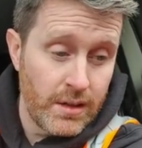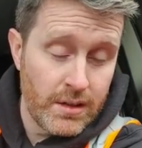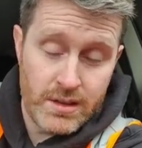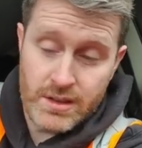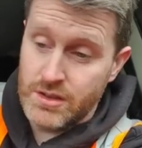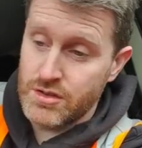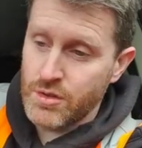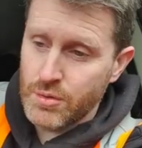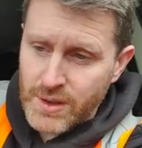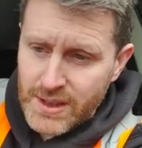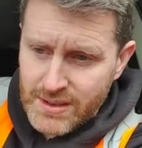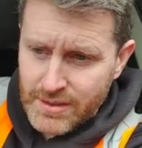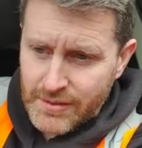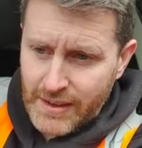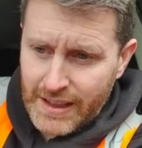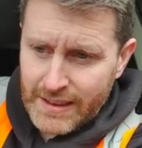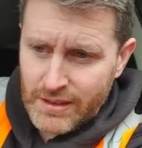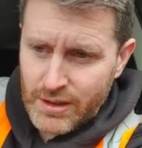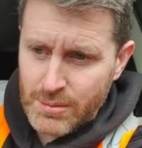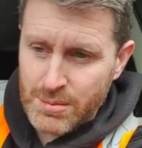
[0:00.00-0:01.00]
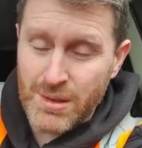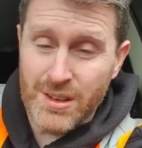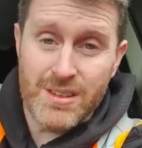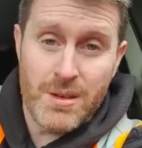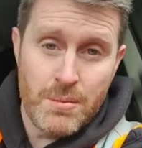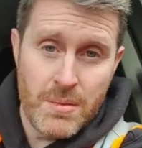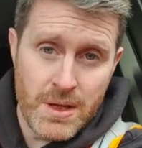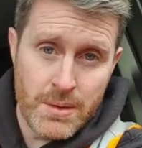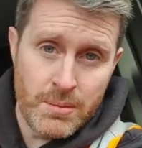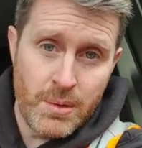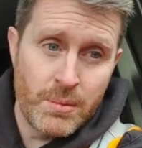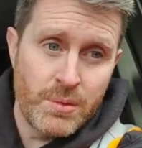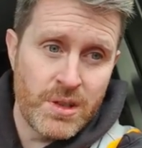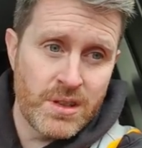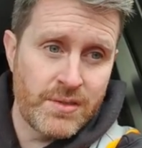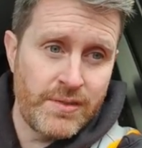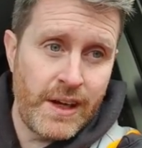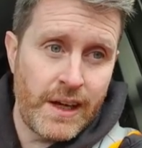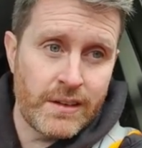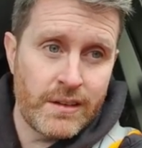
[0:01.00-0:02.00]
There's a risk factor, but it's a minimum
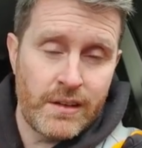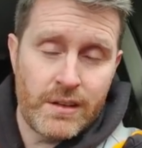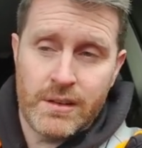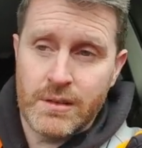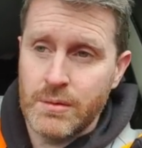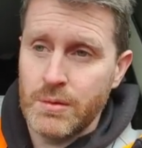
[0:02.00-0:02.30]
risk factor.